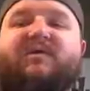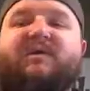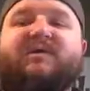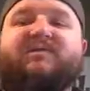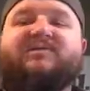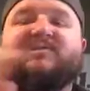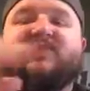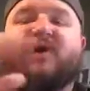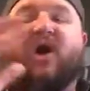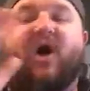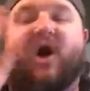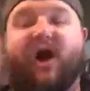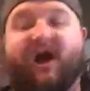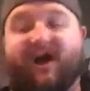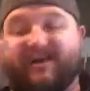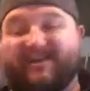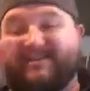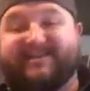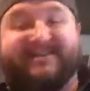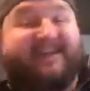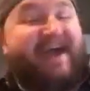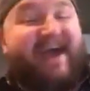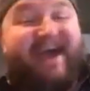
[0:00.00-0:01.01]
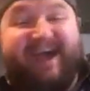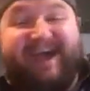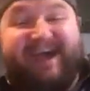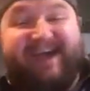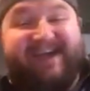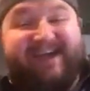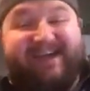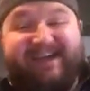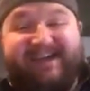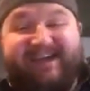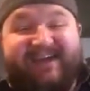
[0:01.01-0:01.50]
It's the hardest
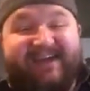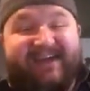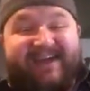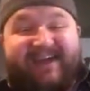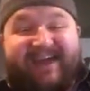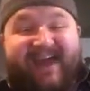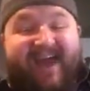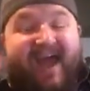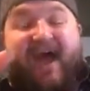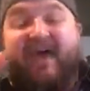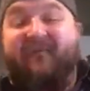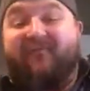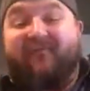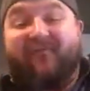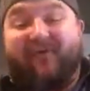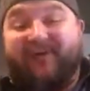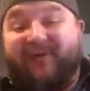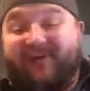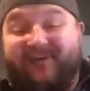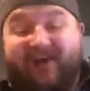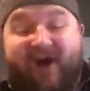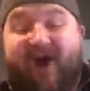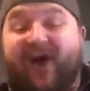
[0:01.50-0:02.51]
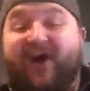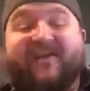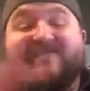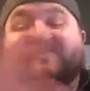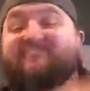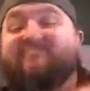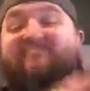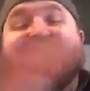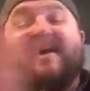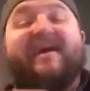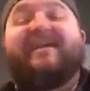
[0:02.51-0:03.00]
day ever. The
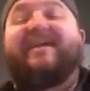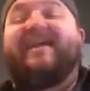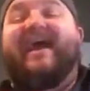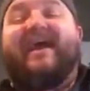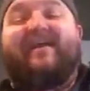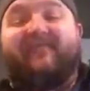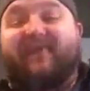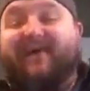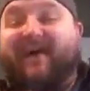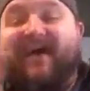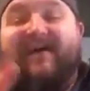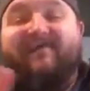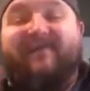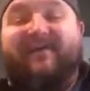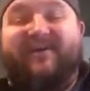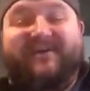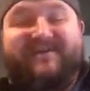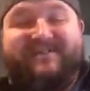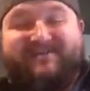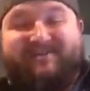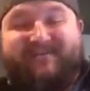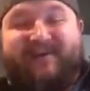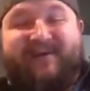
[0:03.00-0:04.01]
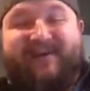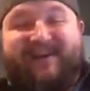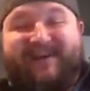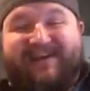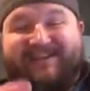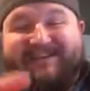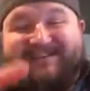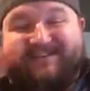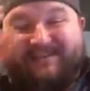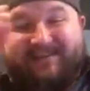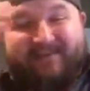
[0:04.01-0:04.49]
hardest Monday we'll ever
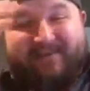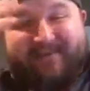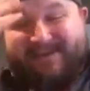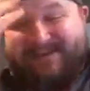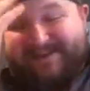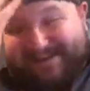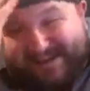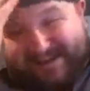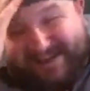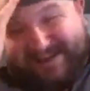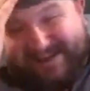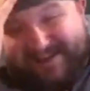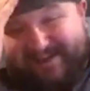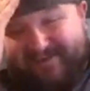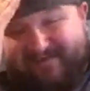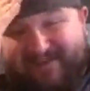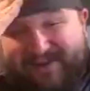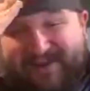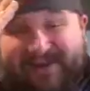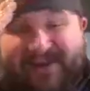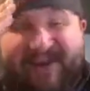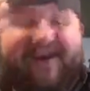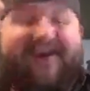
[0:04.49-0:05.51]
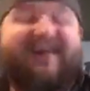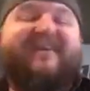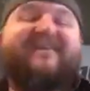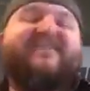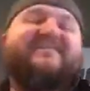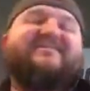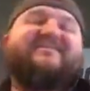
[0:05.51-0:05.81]
experience, and we get it every year.